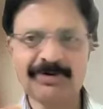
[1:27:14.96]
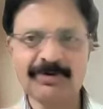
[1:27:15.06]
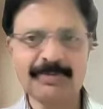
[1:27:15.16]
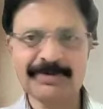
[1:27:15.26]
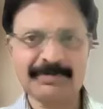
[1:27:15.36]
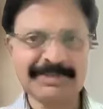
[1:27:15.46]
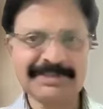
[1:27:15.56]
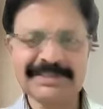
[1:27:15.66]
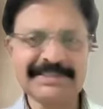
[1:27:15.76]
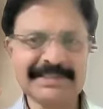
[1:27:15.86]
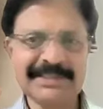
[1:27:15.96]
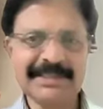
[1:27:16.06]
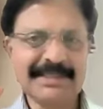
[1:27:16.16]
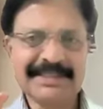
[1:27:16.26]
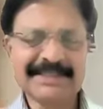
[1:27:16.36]
four groups of muscles,
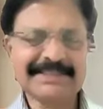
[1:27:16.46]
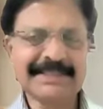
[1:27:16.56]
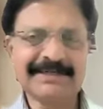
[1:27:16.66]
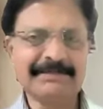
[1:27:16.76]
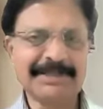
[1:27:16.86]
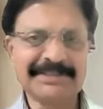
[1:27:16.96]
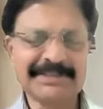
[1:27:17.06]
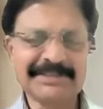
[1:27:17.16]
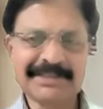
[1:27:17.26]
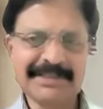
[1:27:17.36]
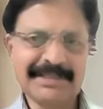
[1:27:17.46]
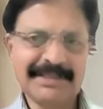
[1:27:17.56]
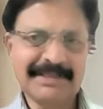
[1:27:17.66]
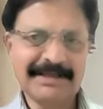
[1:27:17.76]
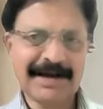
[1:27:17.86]
the central muscles,
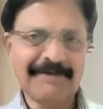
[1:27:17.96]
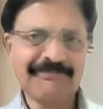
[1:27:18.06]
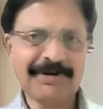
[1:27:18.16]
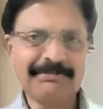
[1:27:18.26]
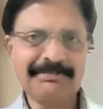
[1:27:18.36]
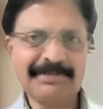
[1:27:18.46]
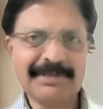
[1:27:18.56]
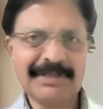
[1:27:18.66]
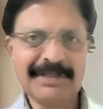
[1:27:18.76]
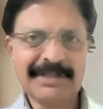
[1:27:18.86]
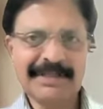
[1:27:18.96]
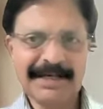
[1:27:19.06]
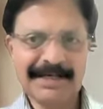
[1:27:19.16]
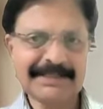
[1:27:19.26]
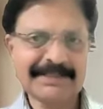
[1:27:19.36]
the diaphragm,
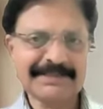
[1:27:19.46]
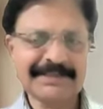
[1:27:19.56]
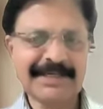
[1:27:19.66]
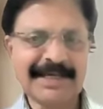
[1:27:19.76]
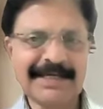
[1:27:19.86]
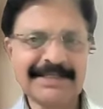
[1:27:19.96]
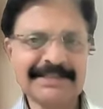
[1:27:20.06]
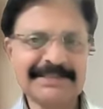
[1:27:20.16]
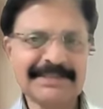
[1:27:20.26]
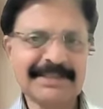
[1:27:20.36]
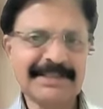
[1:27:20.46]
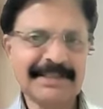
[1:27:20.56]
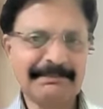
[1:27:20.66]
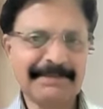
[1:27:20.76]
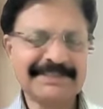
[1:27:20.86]
the adductors of the larynx,
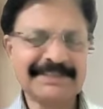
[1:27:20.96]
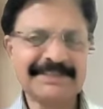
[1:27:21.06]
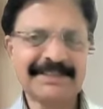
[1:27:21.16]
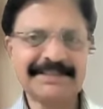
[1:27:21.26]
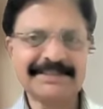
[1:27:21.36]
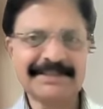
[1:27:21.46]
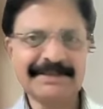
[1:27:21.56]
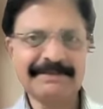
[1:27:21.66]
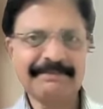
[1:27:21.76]
the masseters,